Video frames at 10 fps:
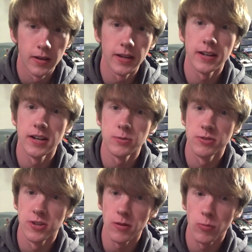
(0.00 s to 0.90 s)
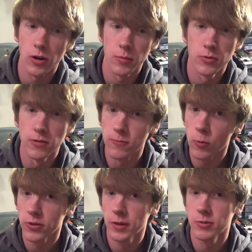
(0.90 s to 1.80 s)
Hey guys, what's up? Welcome to the
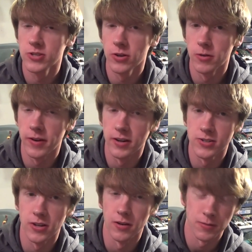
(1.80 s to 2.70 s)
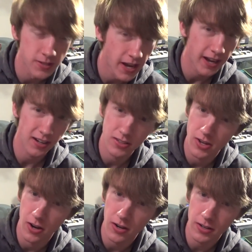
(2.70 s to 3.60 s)
4th episode of Airsoft Tech
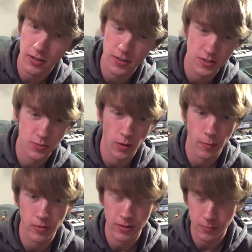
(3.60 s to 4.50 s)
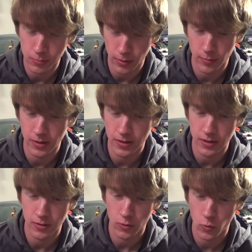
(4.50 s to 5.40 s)
Talk. This is probably
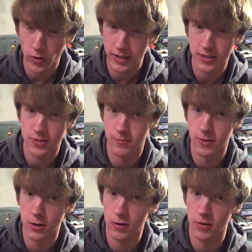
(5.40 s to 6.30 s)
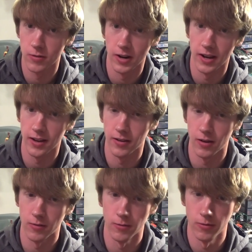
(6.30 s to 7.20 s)
the quickest video I've ever had
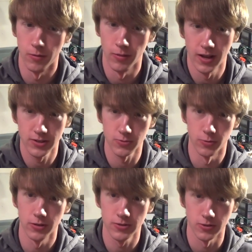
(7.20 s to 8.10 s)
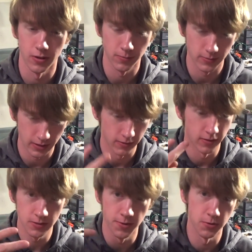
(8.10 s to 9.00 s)
off of the last one, so I'm getting
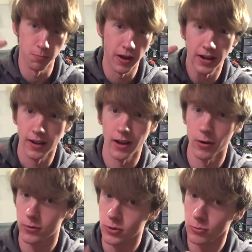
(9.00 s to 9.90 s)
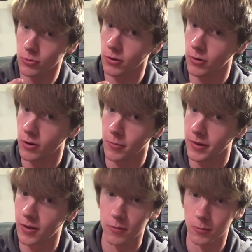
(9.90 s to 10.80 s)
these videos banged out 2 in a row,
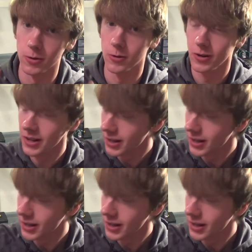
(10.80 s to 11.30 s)
man. Whoa.